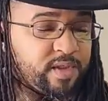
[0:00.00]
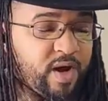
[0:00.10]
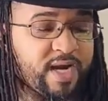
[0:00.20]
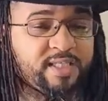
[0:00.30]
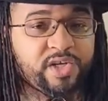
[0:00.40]

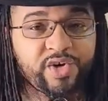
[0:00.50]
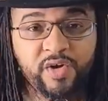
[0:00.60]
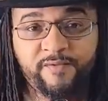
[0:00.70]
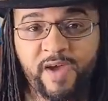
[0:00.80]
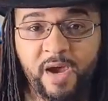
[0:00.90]

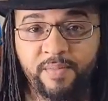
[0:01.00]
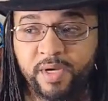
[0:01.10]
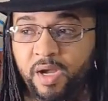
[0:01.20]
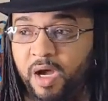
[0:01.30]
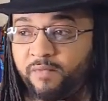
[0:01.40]
exterior
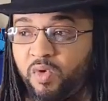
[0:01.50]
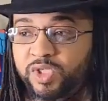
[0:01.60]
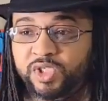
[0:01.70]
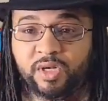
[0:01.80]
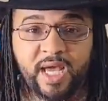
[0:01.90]
fabric, of
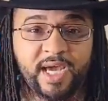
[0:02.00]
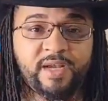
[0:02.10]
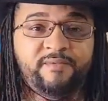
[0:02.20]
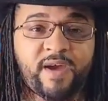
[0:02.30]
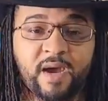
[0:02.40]
course your
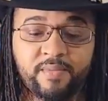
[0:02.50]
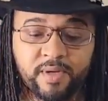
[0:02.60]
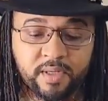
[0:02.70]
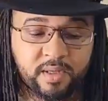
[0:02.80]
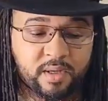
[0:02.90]
lining
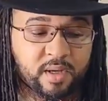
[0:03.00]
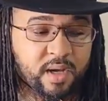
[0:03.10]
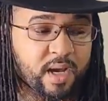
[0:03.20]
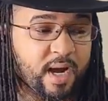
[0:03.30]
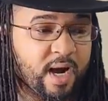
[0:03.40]
fabric,
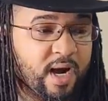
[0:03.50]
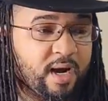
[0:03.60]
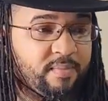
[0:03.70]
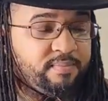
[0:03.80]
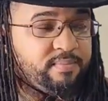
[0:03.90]

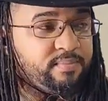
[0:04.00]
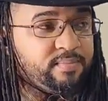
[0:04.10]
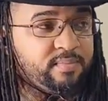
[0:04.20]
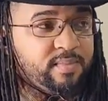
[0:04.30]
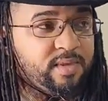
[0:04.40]

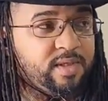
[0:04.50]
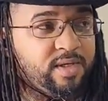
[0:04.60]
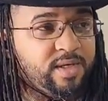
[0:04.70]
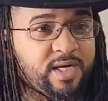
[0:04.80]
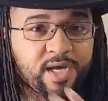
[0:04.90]

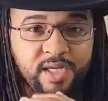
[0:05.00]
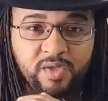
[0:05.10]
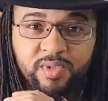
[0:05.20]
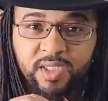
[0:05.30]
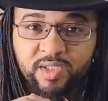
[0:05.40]
cutting
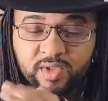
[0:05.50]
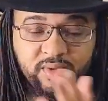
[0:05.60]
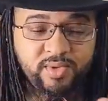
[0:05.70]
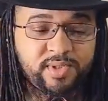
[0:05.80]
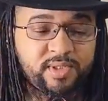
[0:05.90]

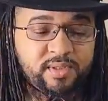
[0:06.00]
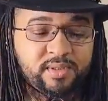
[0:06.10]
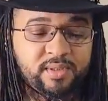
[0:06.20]
utensils,